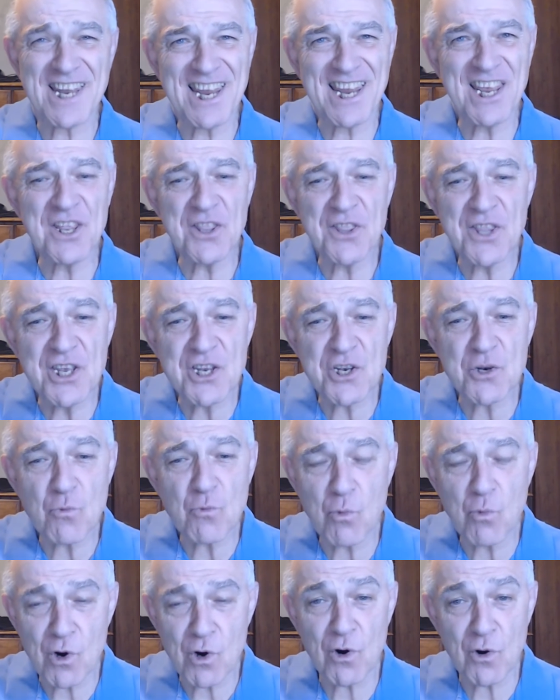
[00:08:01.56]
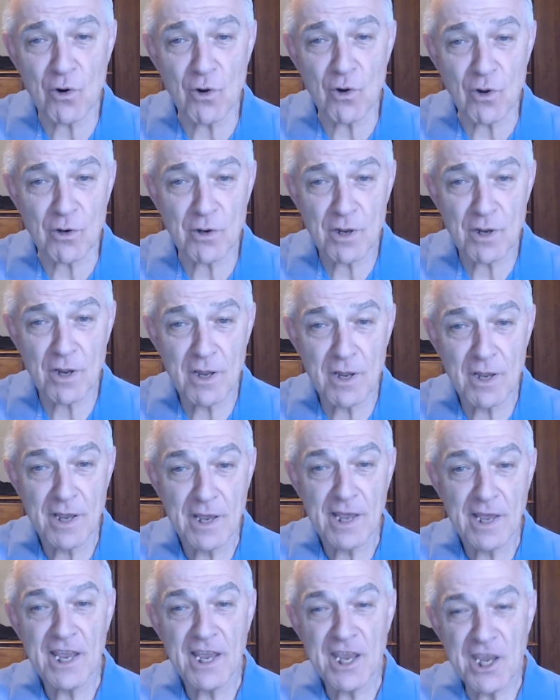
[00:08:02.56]
"In this world
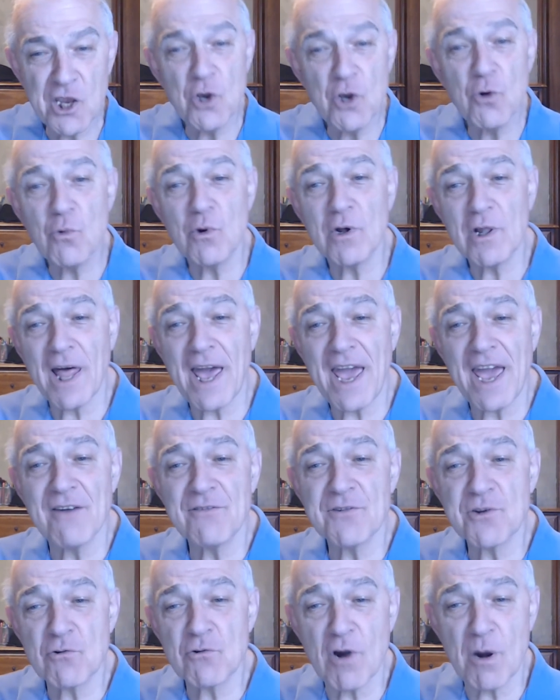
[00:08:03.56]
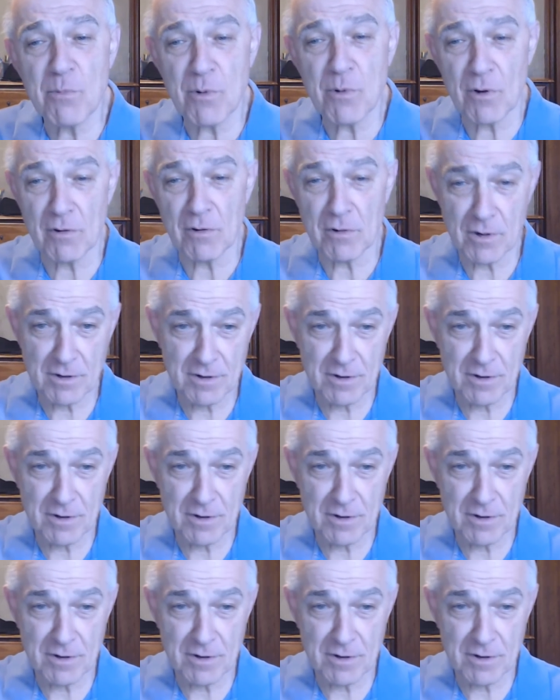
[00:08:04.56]
you will have trouble,